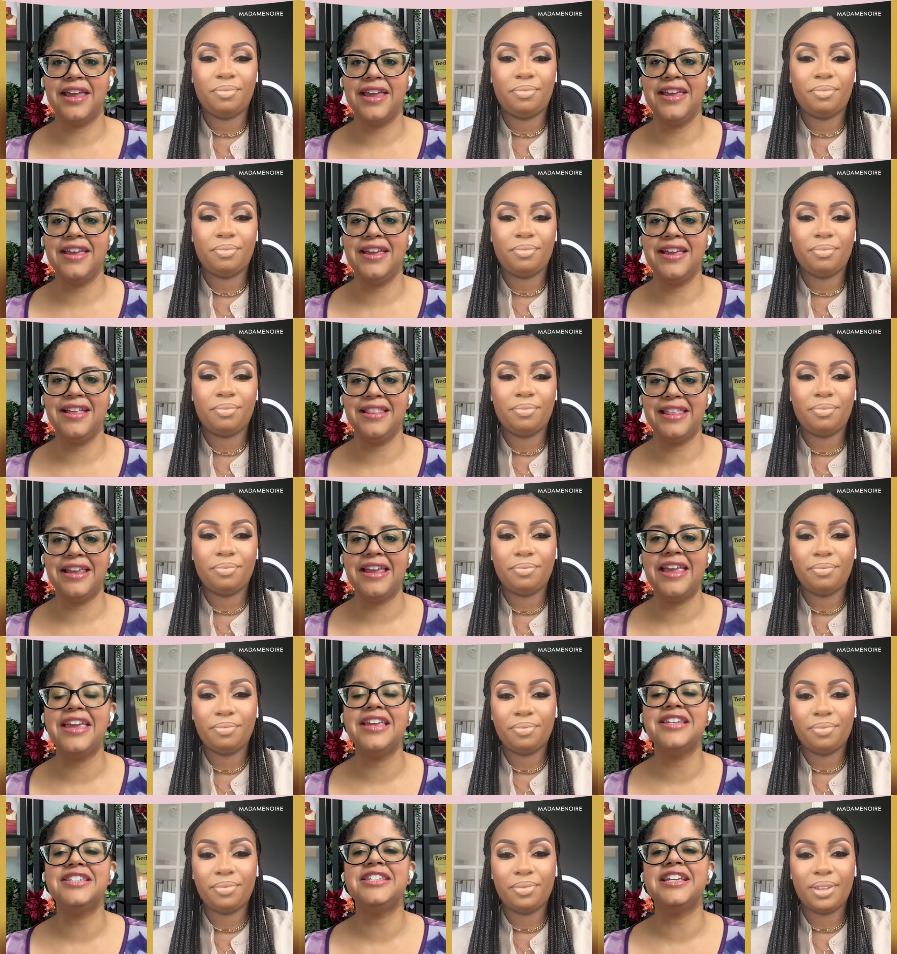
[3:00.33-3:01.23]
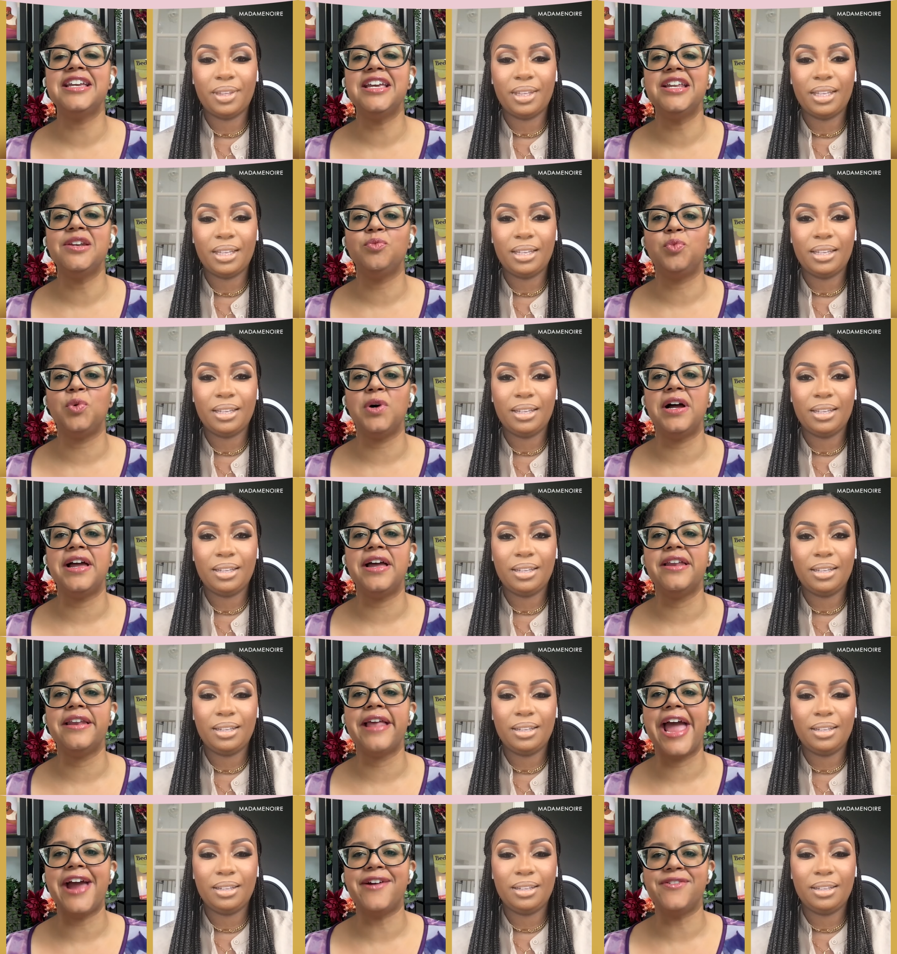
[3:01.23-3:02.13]
Speaker 1: he, like, he did what
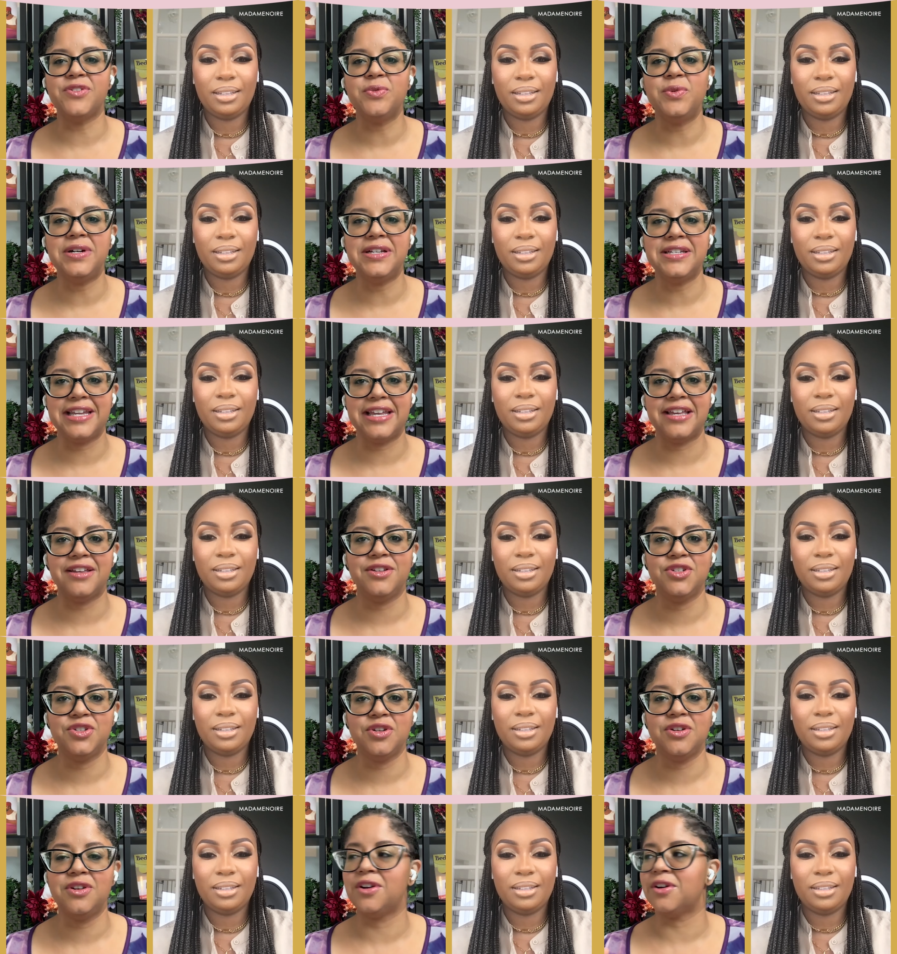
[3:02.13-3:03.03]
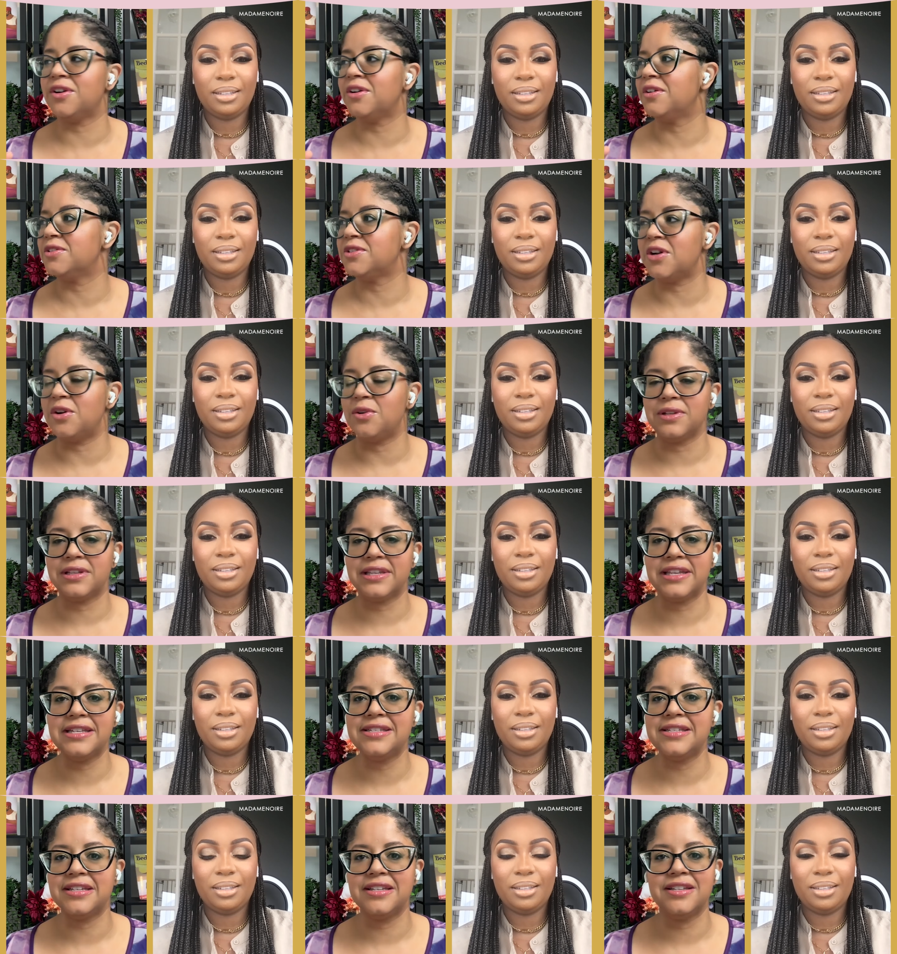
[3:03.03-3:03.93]
everyone tells you, girl, don't
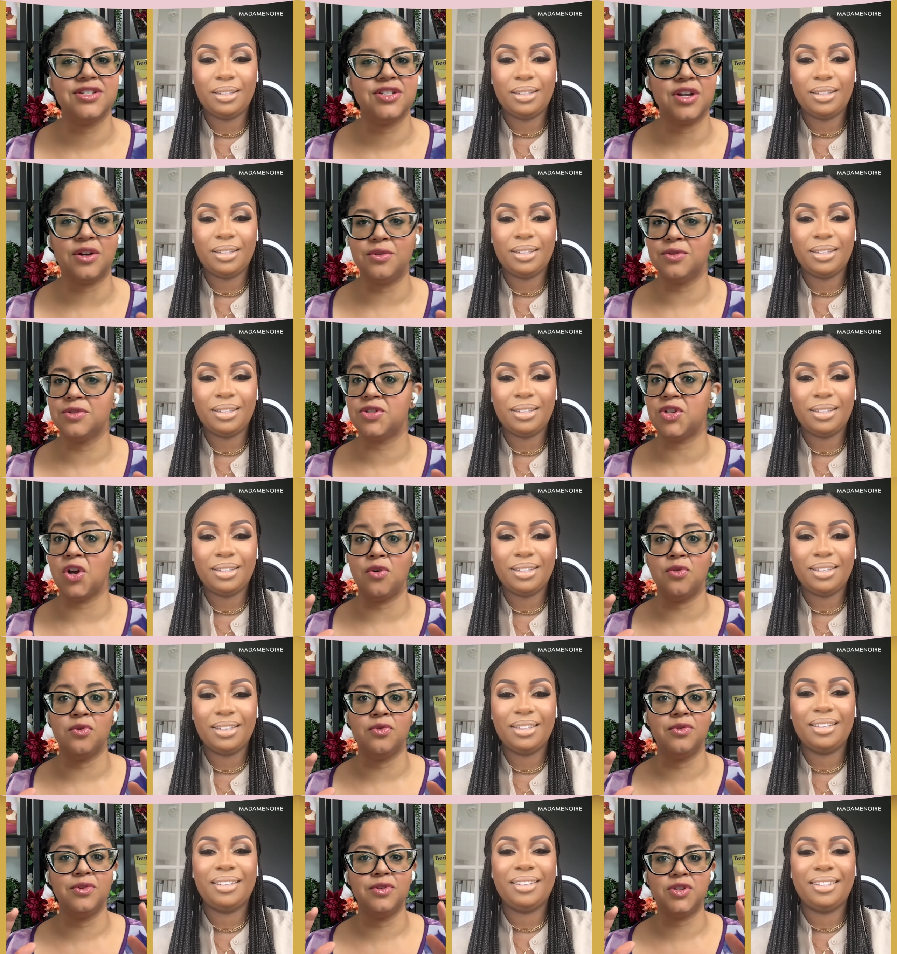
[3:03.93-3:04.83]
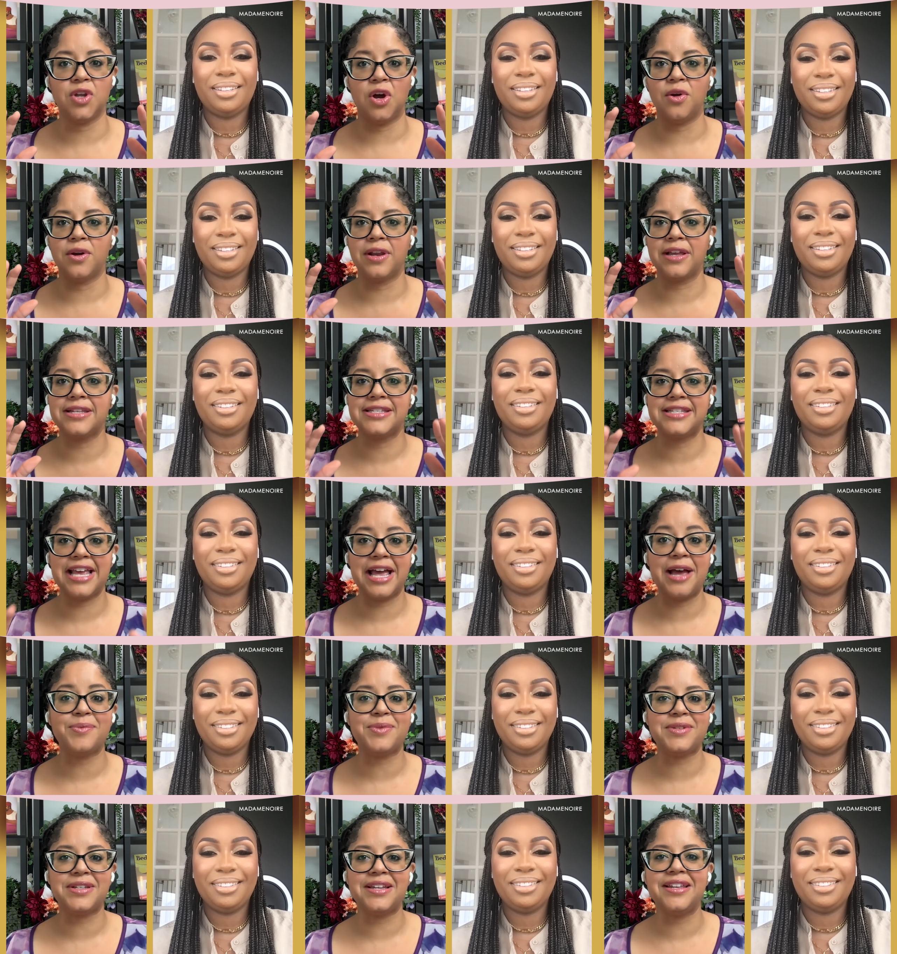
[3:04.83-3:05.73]
listen, don't, don't, don't
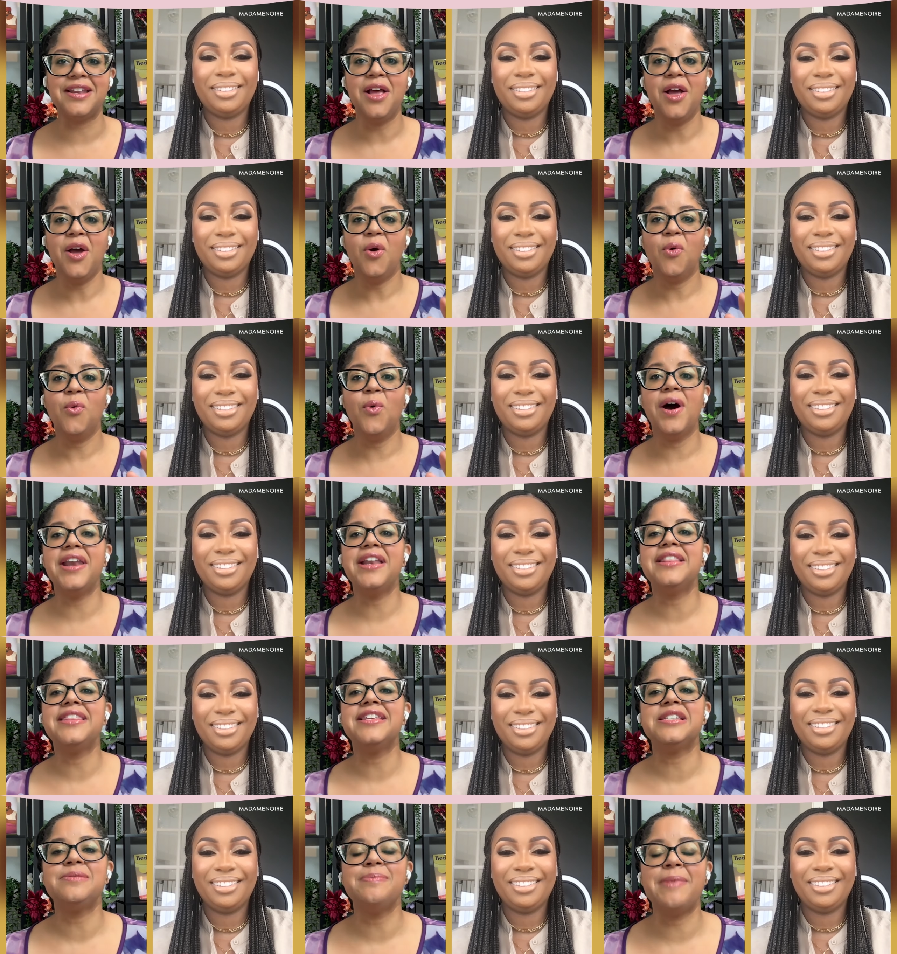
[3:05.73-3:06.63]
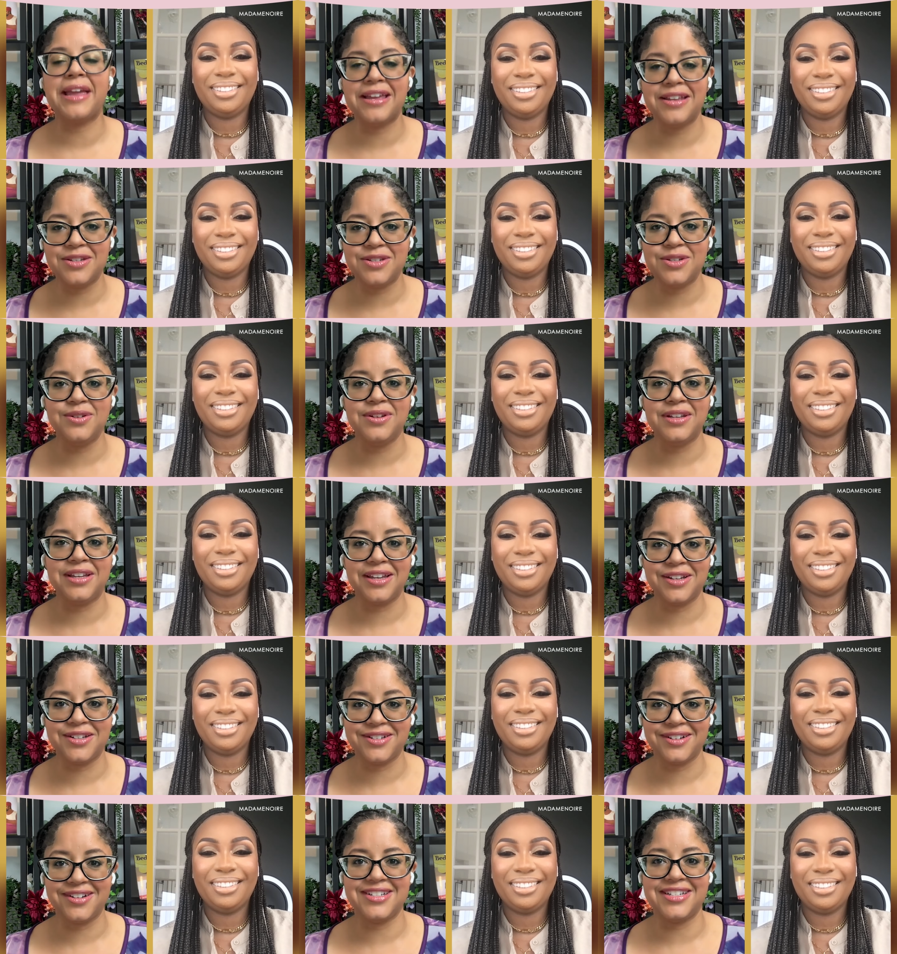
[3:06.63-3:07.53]
accept it. What did this man do to
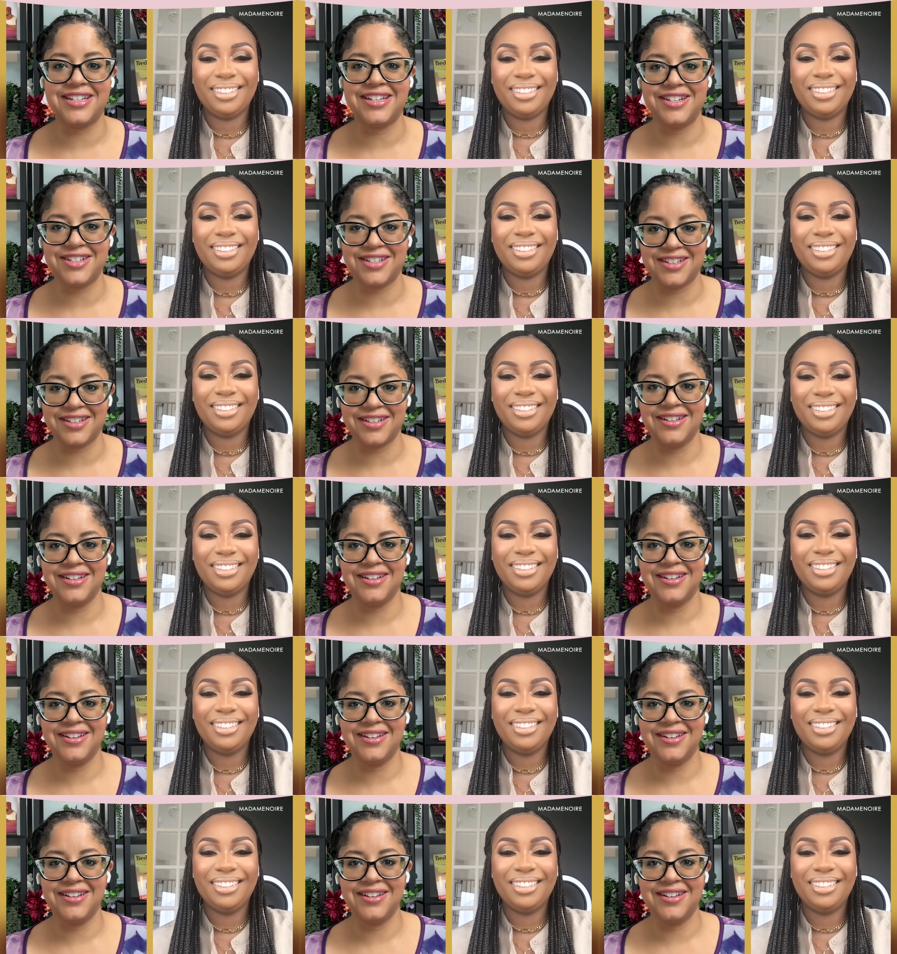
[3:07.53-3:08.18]
get your attention?